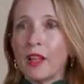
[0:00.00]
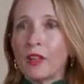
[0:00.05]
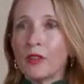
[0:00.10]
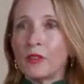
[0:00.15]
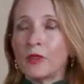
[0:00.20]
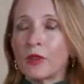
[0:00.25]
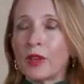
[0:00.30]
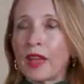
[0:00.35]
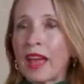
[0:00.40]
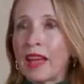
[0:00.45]

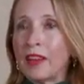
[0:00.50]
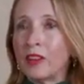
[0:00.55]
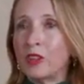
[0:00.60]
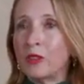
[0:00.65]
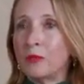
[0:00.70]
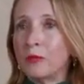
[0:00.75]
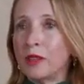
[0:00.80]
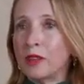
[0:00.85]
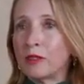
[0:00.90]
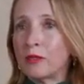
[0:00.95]
you can
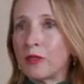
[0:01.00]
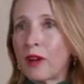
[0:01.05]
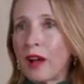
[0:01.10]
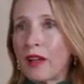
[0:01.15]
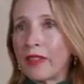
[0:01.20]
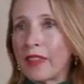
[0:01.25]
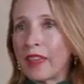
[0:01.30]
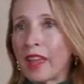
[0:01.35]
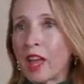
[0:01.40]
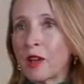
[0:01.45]

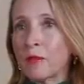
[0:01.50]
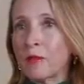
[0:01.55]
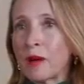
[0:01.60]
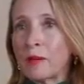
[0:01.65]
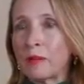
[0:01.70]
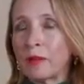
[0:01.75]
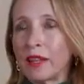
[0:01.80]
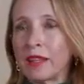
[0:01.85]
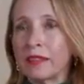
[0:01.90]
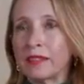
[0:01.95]
humidify the air by
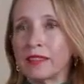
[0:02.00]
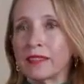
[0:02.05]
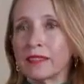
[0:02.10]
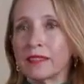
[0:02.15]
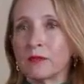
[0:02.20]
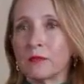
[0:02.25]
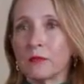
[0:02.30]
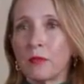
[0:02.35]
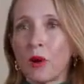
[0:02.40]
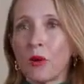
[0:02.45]
placing
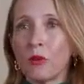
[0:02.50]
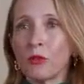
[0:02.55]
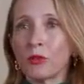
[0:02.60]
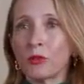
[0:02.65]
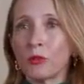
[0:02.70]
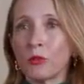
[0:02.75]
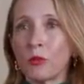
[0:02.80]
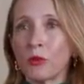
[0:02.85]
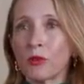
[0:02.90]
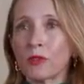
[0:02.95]
some bowls
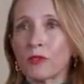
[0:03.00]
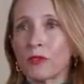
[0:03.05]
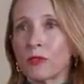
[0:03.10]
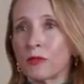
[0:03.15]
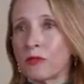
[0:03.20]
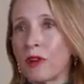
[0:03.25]
of water or